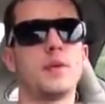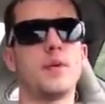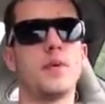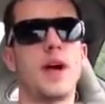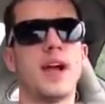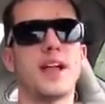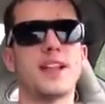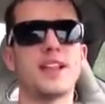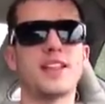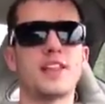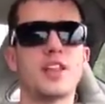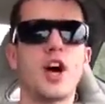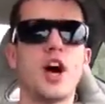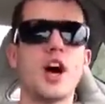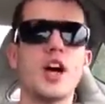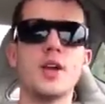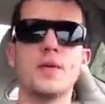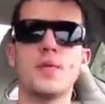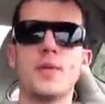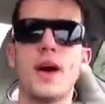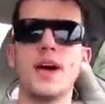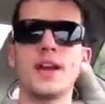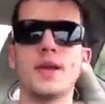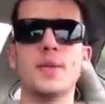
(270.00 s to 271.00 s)
I thought
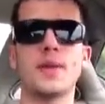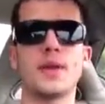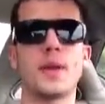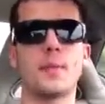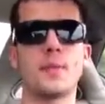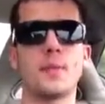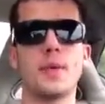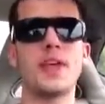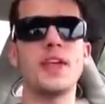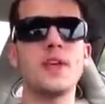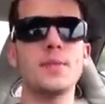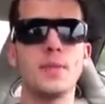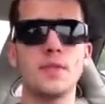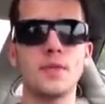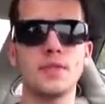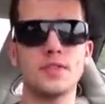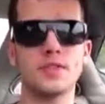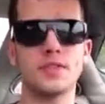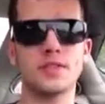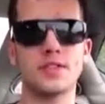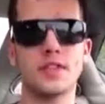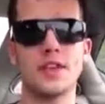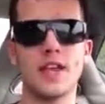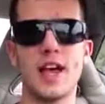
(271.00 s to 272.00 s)
it might have been a
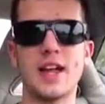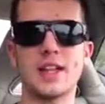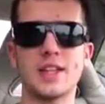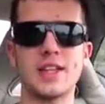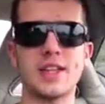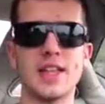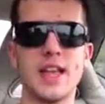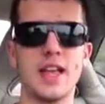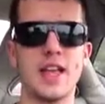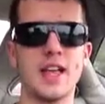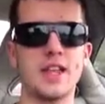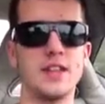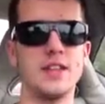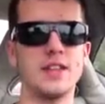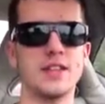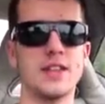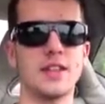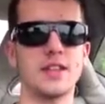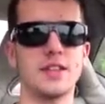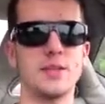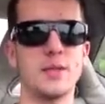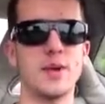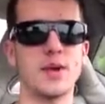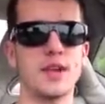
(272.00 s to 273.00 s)
Peebles at the end, at the
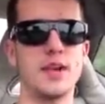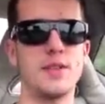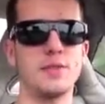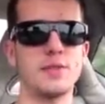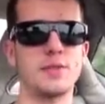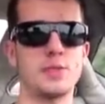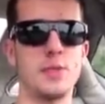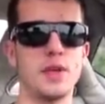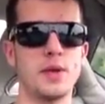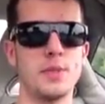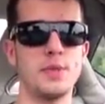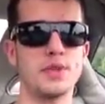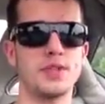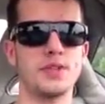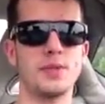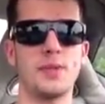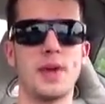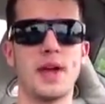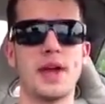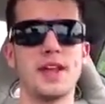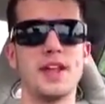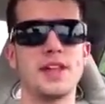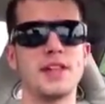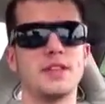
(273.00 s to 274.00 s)
other end. It was Peebles and
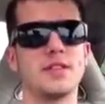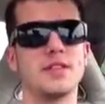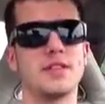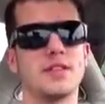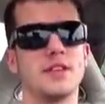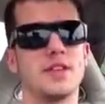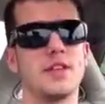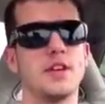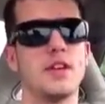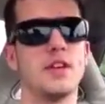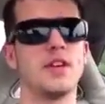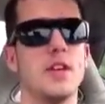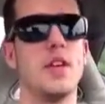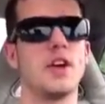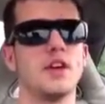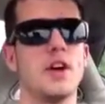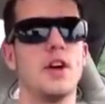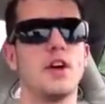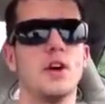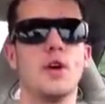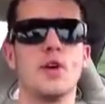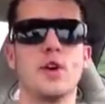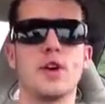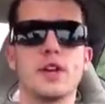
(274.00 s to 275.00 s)
Pennies,
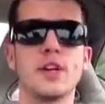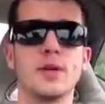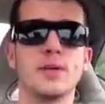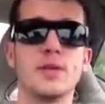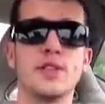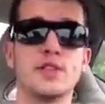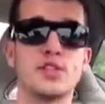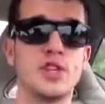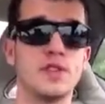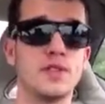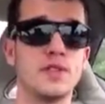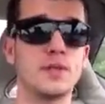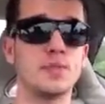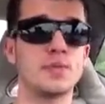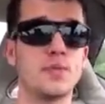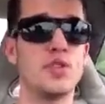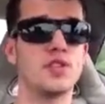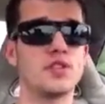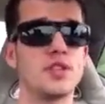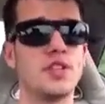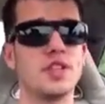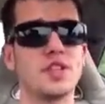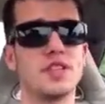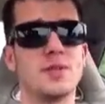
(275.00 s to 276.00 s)
or it could have been service
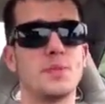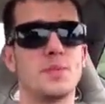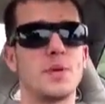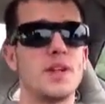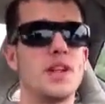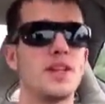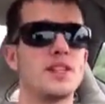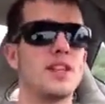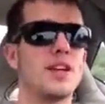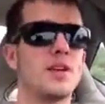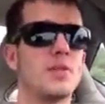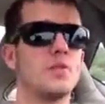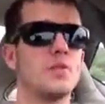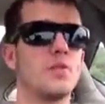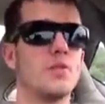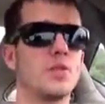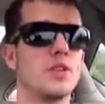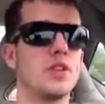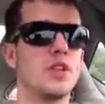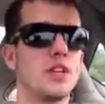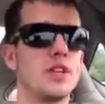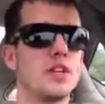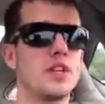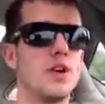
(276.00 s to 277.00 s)
merchandise and Pennies. I
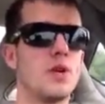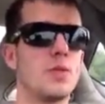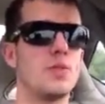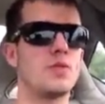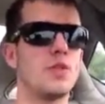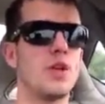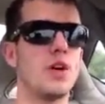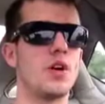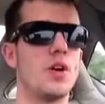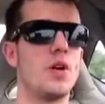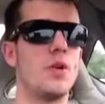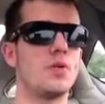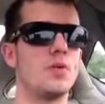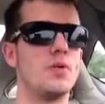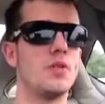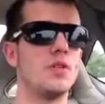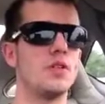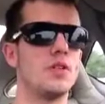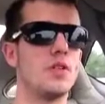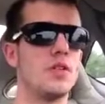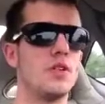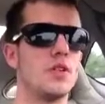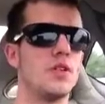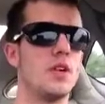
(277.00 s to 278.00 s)
really don't know.
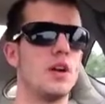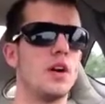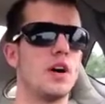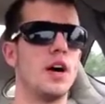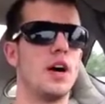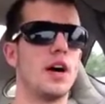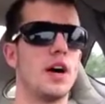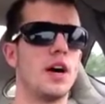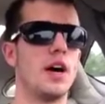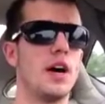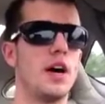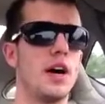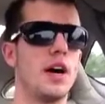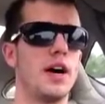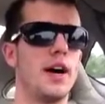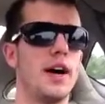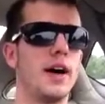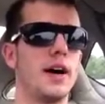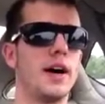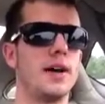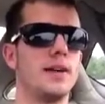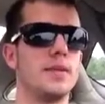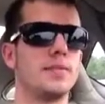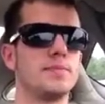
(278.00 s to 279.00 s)

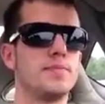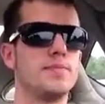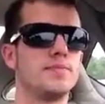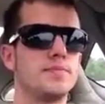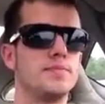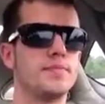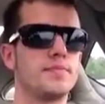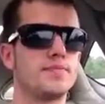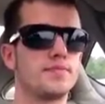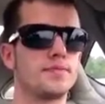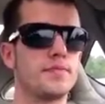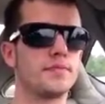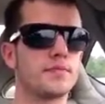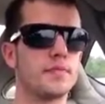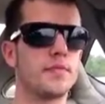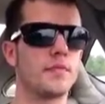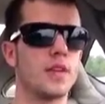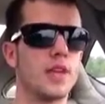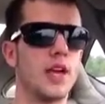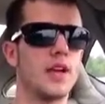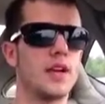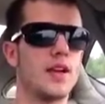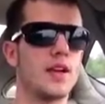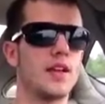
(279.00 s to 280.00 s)
I'm
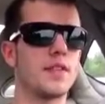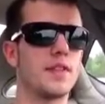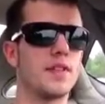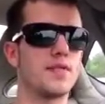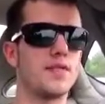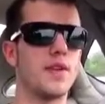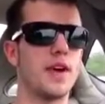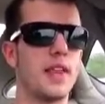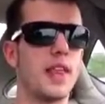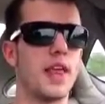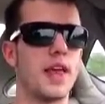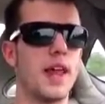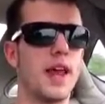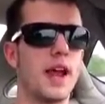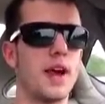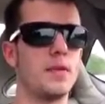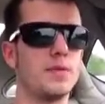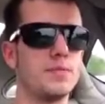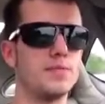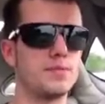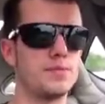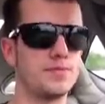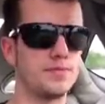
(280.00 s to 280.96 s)
gonna have to find that out.